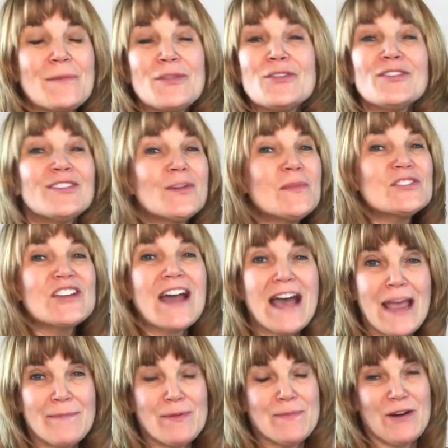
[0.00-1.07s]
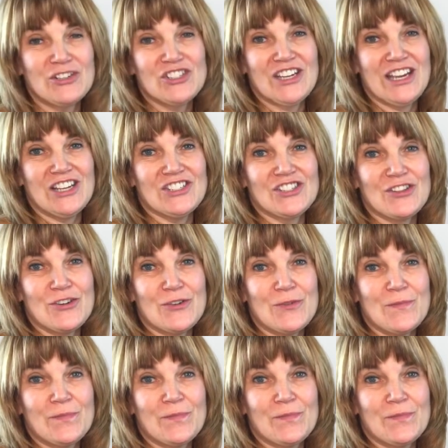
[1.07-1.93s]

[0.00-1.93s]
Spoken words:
There's so much hype about change, though,